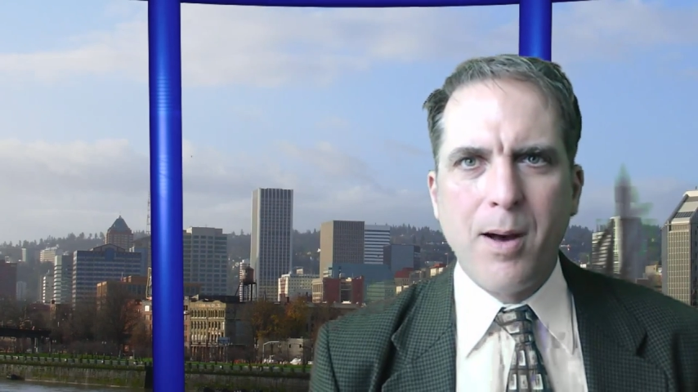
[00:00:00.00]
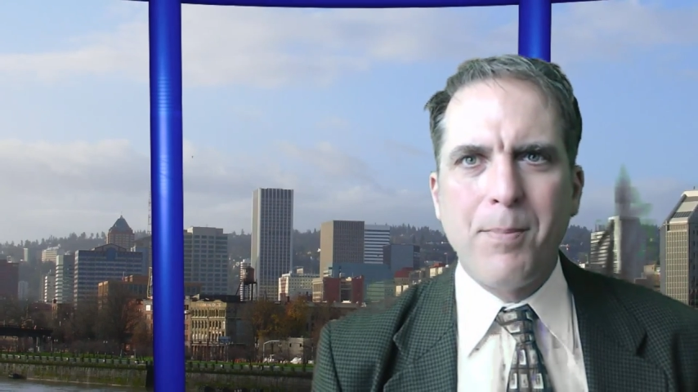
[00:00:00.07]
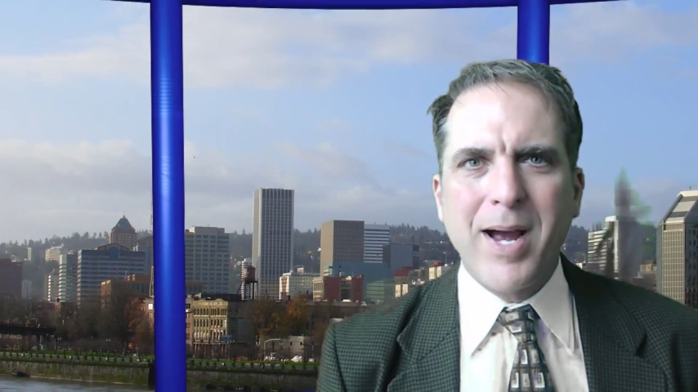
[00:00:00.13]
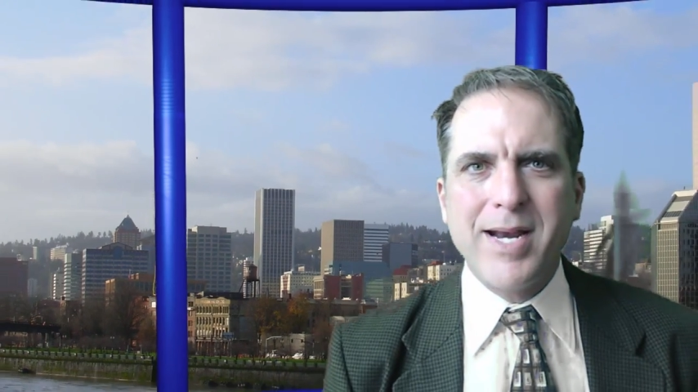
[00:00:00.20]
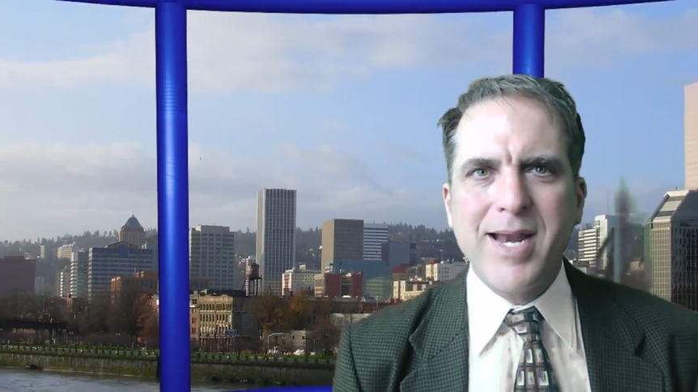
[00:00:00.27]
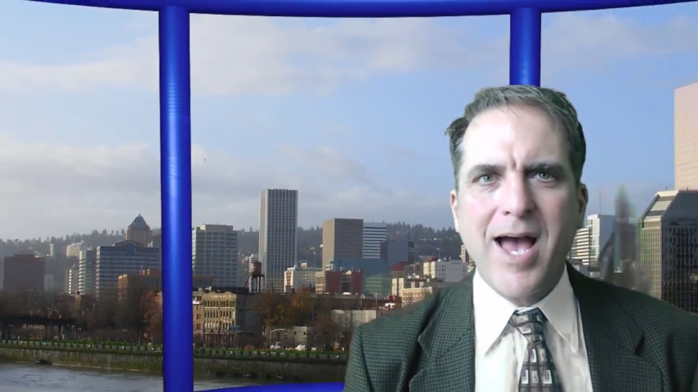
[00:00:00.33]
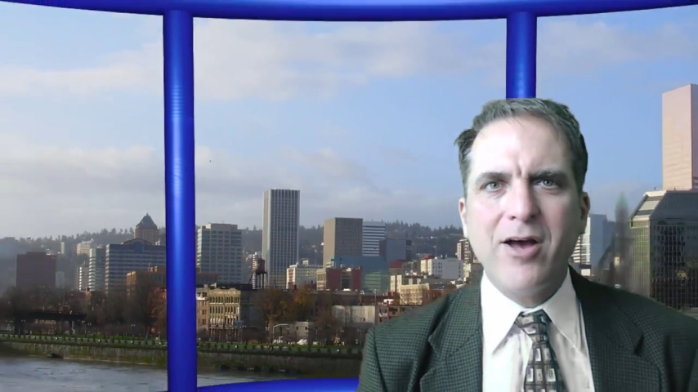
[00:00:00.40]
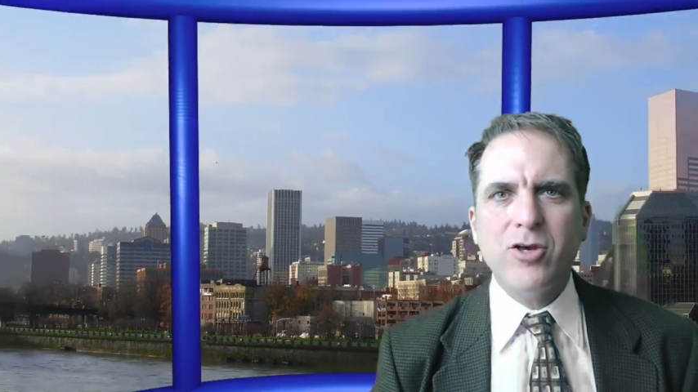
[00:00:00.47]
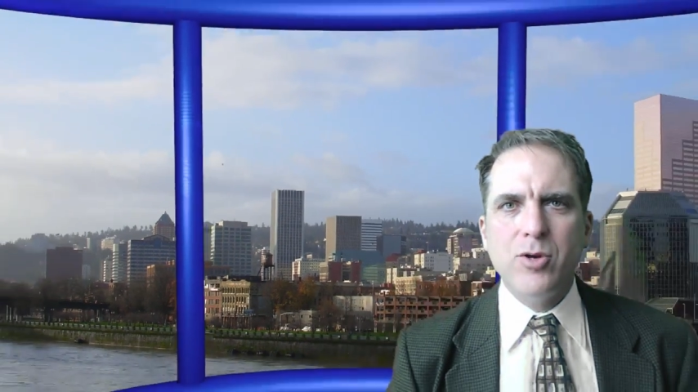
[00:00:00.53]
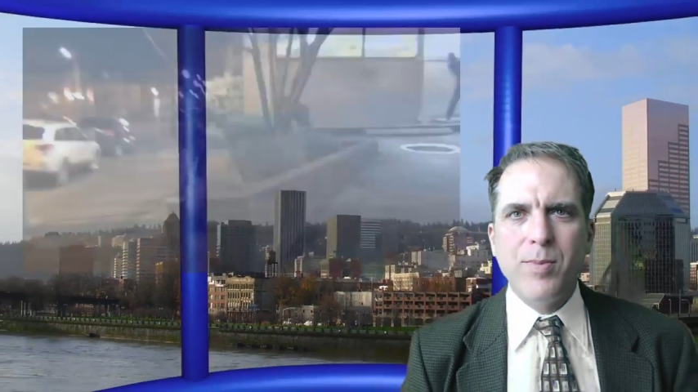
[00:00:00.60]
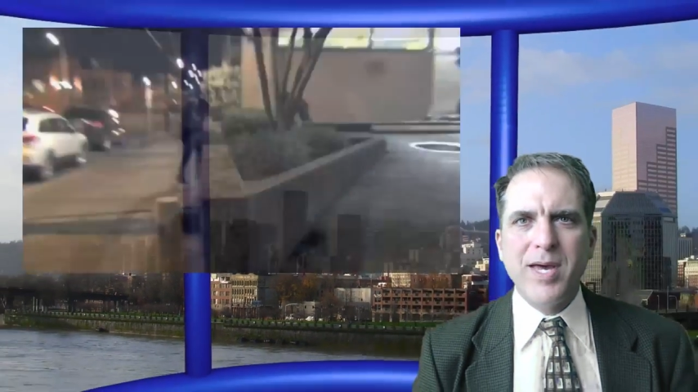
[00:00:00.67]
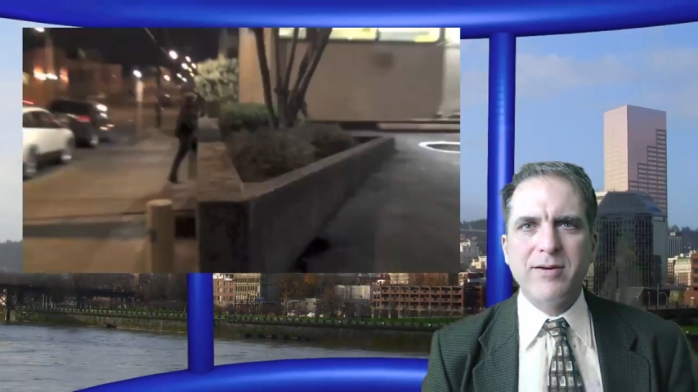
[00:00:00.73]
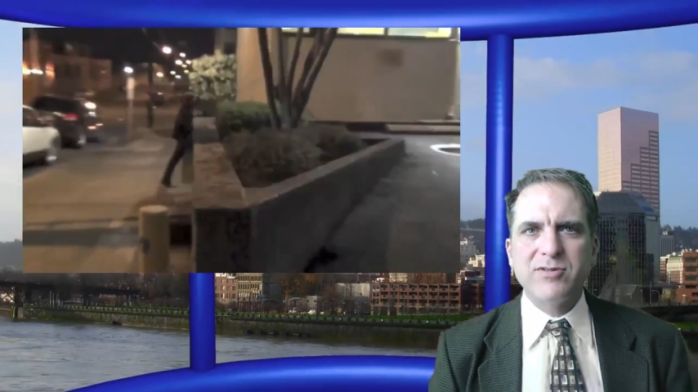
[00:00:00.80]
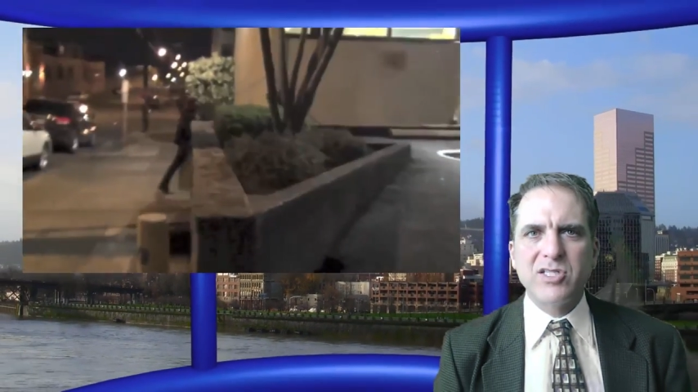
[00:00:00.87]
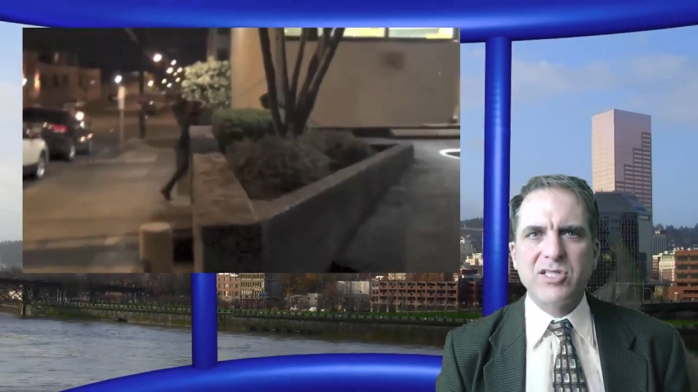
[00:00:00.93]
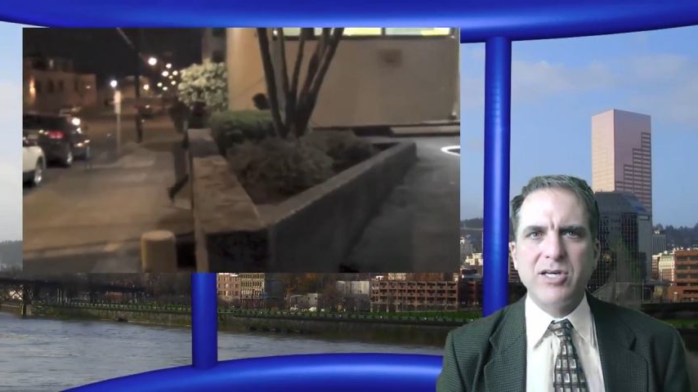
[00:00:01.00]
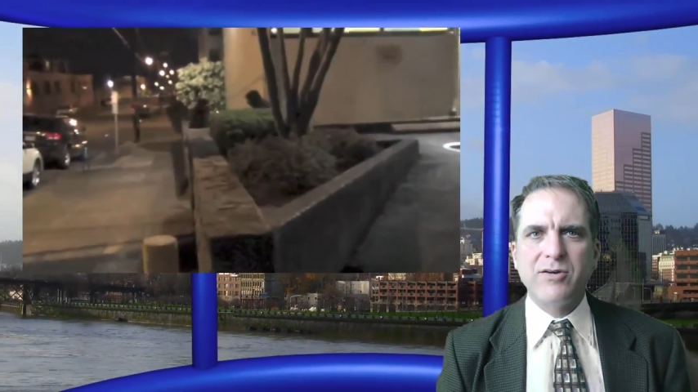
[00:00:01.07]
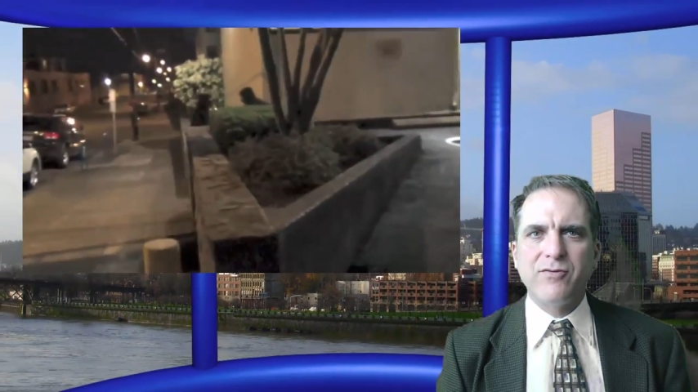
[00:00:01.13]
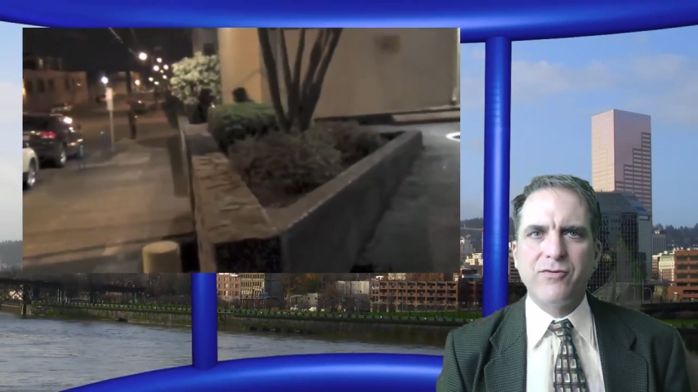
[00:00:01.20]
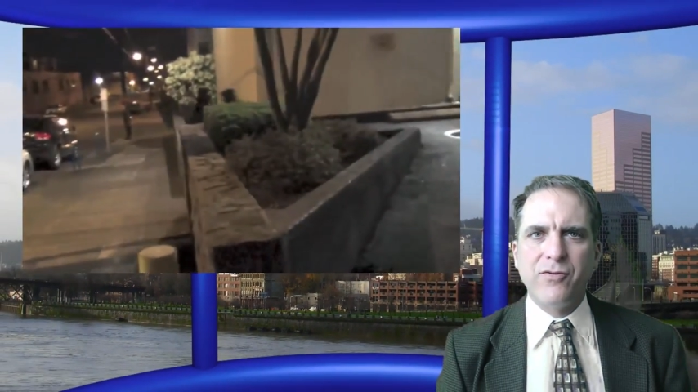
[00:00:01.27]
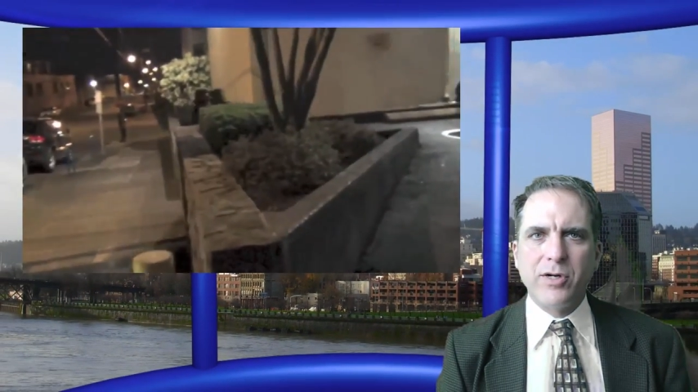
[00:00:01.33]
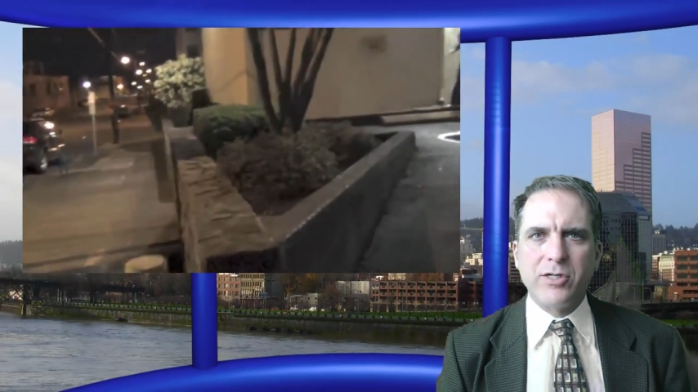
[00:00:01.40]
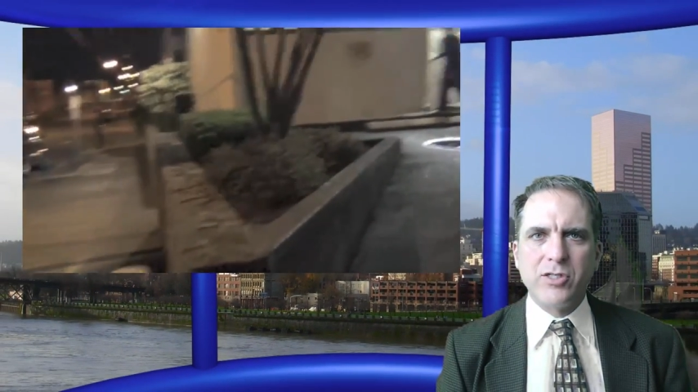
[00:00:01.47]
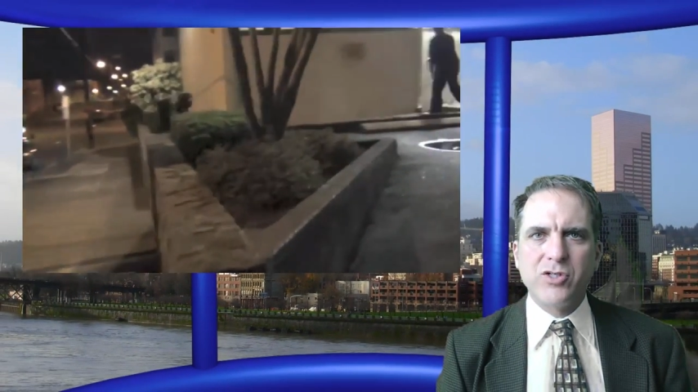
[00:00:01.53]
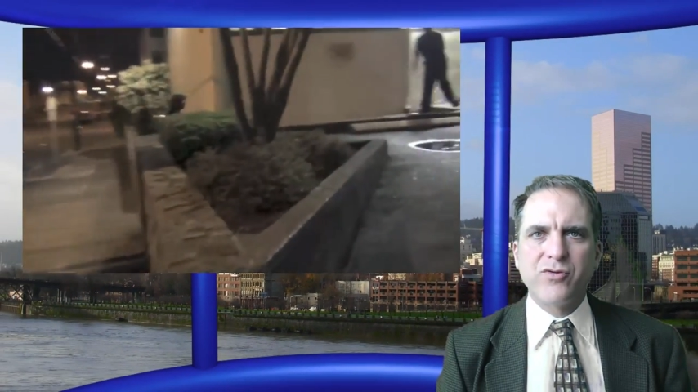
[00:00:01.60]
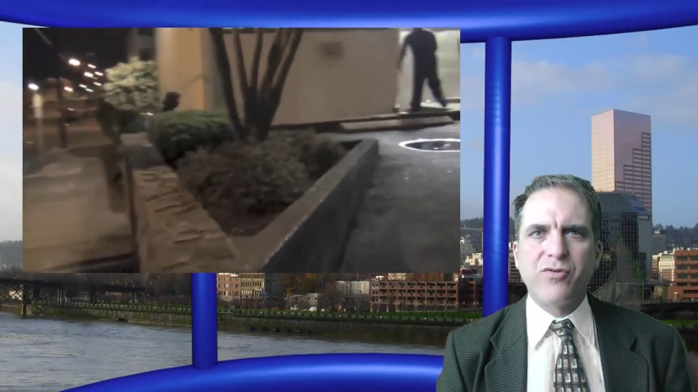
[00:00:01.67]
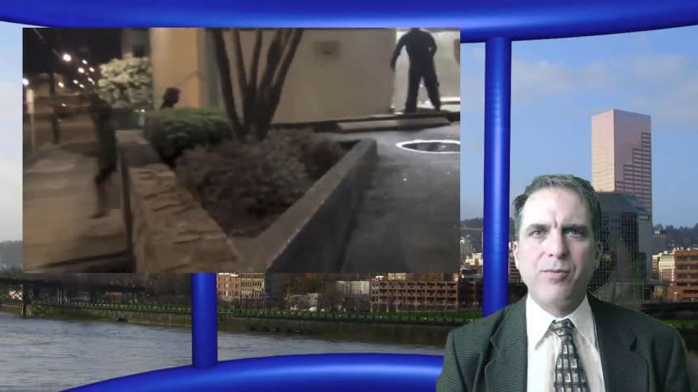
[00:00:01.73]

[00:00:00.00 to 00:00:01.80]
By now you may have seen footage